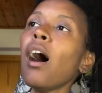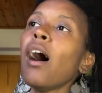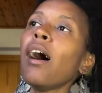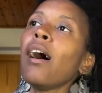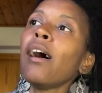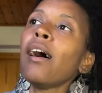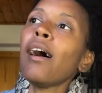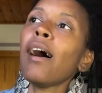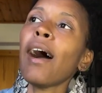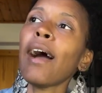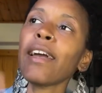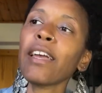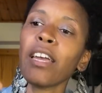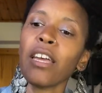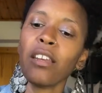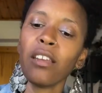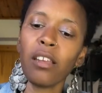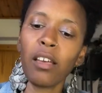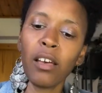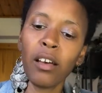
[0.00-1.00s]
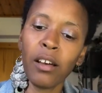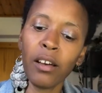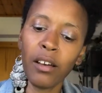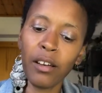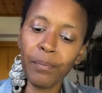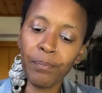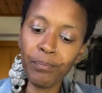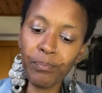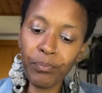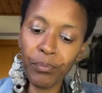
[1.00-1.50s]
I can
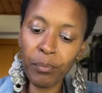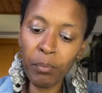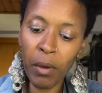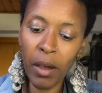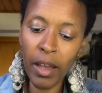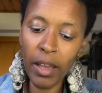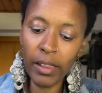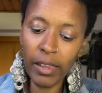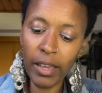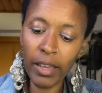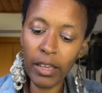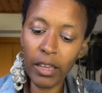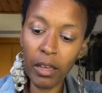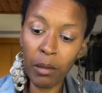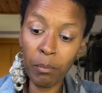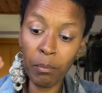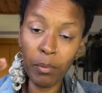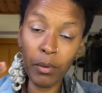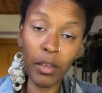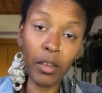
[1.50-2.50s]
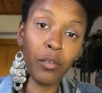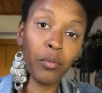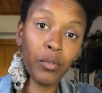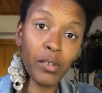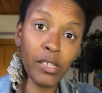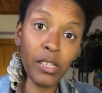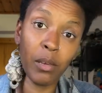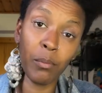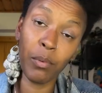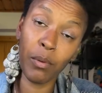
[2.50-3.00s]
buy like a big
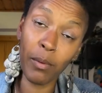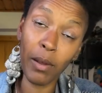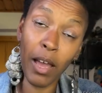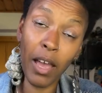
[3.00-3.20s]
recipient.